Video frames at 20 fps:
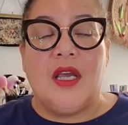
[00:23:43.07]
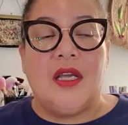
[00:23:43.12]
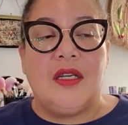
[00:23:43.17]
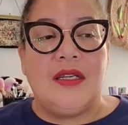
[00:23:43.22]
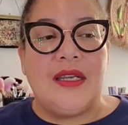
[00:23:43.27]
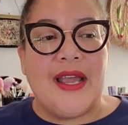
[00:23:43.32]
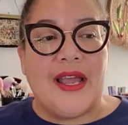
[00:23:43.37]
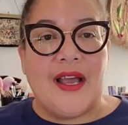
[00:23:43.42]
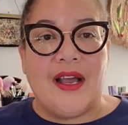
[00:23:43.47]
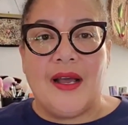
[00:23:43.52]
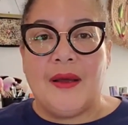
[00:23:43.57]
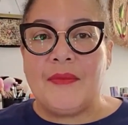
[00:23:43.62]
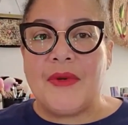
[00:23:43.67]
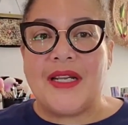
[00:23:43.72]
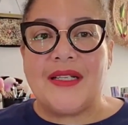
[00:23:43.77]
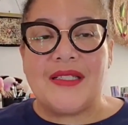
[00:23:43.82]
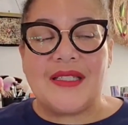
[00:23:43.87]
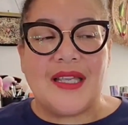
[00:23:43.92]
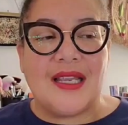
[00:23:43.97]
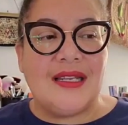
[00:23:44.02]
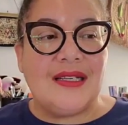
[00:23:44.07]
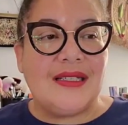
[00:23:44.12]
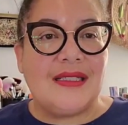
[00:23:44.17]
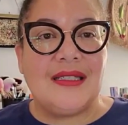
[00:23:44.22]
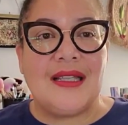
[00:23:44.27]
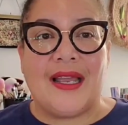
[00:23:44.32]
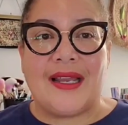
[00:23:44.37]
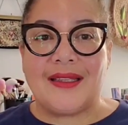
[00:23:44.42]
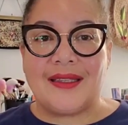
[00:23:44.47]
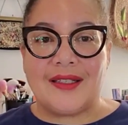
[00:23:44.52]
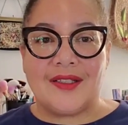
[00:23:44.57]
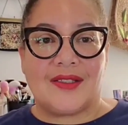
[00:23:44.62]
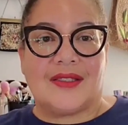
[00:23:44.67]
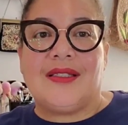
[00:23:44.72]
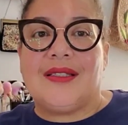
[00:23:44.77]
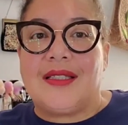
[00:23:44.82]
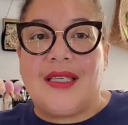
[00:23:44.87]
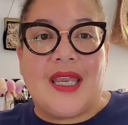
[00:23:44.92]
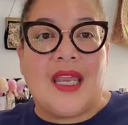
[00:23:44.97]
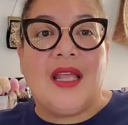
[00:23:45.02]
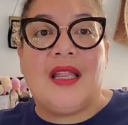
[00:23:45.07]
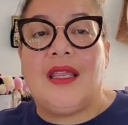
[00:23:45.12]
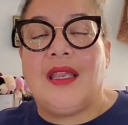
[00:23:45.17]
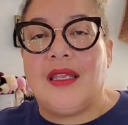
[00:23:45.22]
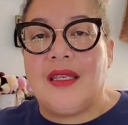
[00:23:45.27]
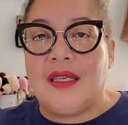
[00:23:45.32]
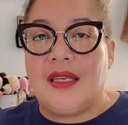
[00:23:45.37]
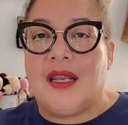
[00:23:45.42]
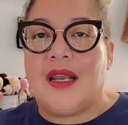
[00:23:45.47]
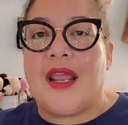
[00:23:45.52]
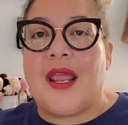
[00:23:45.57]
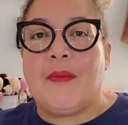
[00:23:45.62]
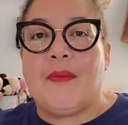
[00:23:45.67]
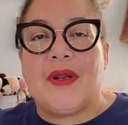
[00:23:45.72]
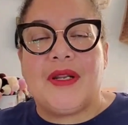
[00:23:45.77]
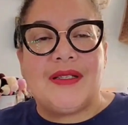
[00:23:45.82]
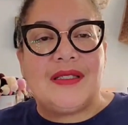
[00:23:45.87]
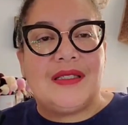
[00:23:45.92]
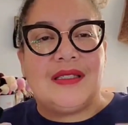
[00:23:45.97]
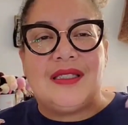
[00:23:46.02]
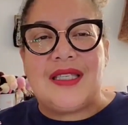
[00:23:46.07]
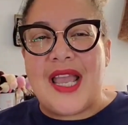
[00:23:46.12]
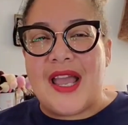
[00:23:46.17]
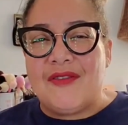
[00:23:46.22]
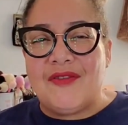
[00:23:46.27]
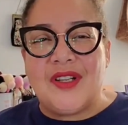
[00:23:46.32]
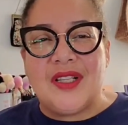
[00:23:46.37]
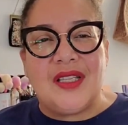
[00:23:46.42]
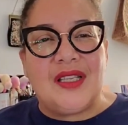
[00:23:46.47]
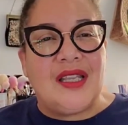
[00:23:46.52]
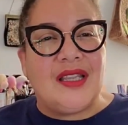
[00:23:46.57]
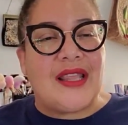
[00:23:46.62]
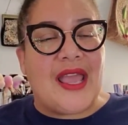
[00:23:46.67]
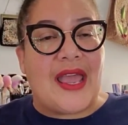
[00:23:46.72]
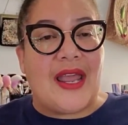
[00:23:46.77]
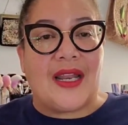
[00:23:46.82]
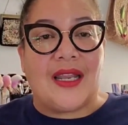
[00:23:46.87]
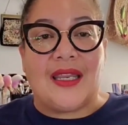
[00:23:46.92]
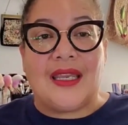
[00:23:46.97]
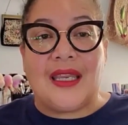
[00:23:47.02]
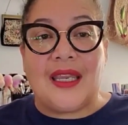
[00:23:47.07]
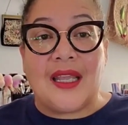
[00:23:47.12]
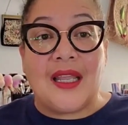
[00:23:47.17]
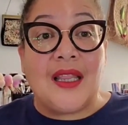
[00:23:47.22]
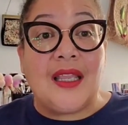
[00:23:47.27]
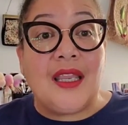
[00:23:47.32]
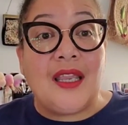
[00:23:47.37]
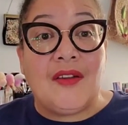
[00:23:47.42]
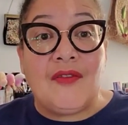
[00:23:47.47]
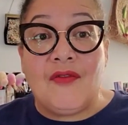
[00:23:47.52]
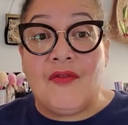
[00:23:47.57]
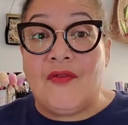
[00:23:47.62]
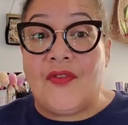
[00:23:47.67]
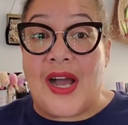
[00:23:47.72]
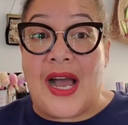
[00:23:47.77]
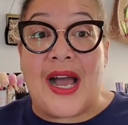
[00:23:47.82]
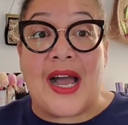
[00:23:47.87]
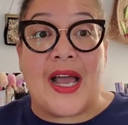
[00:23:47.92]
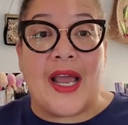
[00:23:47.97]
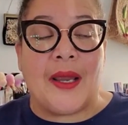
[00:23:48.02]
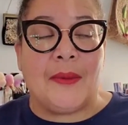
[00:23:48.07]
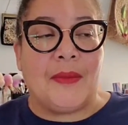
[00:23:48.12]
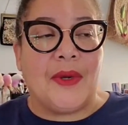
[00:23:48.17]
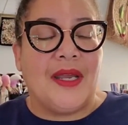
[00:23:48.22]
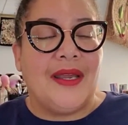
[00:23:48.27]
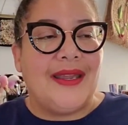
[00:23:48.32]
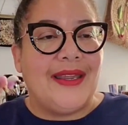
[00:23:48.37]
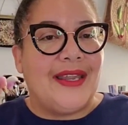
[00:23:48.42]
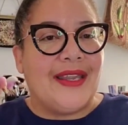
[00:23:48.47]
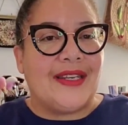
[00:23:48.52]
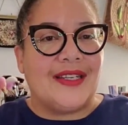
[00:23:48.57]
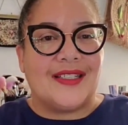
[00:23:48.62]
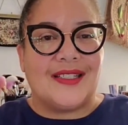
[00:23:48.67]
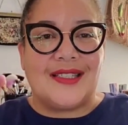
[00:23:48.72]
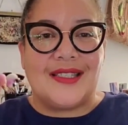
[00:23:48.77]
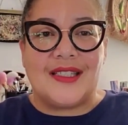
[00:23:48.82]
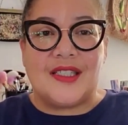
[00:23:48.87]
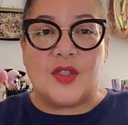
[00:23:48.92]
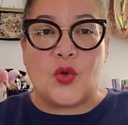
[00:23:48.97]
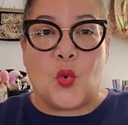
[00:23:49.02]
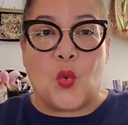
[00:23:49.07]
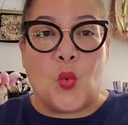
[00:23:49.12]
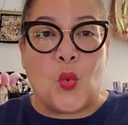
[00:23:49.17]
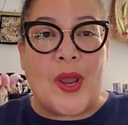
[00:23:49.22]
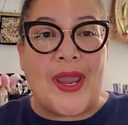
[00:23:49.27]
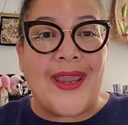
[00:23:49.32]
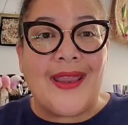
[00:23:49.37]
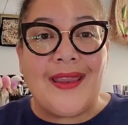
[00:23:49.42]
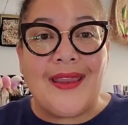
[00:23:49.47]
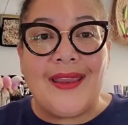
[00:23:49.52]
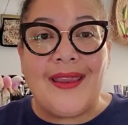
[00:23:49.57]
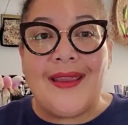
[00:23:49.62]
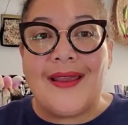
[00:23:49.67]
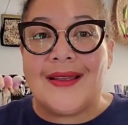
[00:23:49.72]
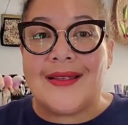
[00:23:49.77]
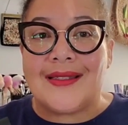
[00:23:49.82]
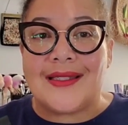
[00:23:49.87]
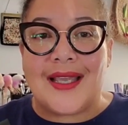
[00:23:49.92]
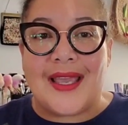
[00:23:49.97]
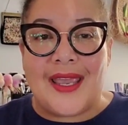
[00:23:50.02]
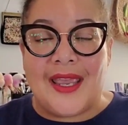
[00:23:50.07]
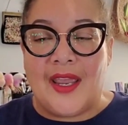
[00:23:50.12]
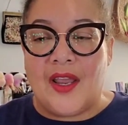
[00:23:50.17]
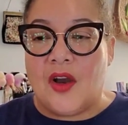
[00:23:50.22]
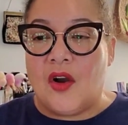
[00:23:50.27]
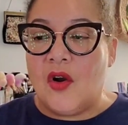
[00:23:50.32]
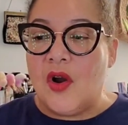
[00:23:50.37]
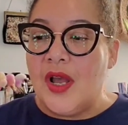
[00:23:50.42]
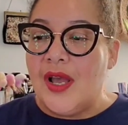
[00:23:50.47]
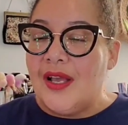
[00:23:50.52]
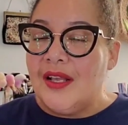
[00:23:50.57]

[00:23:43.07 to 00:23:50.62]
Now, I'm not saying like there's this Kilian DNA, but it's definitely that Kilian vibe. It is swanky as hell.